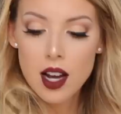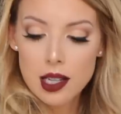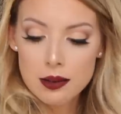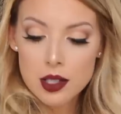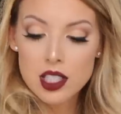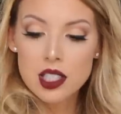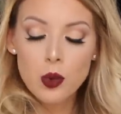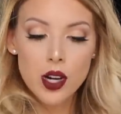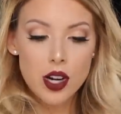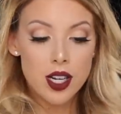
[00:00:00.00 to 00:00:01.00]
Um, so this is
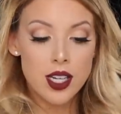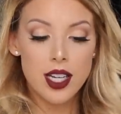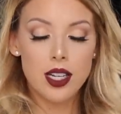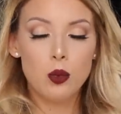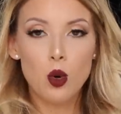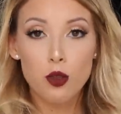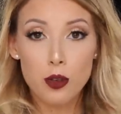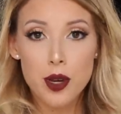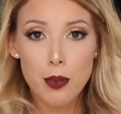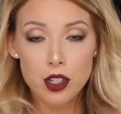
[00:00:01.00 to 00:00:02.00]
where you're gonna need, well for
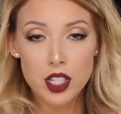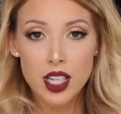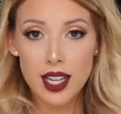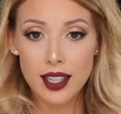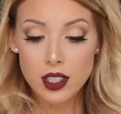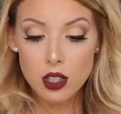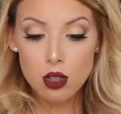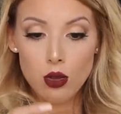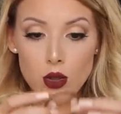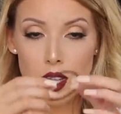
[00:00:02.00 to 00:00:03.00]
me personally, I like to
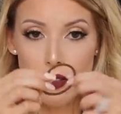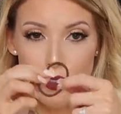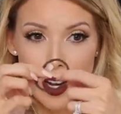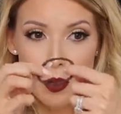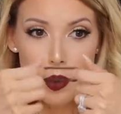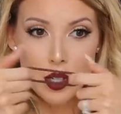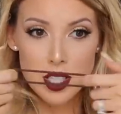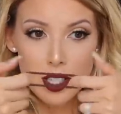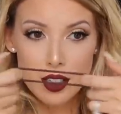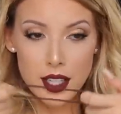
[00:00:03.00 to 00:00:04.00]
use a fatter
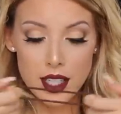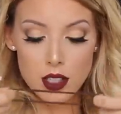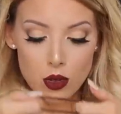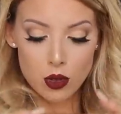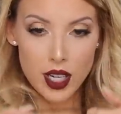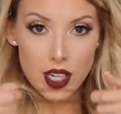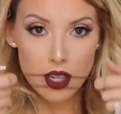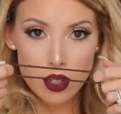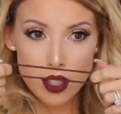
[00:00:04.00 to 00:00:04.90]
ponytail like these ones right here.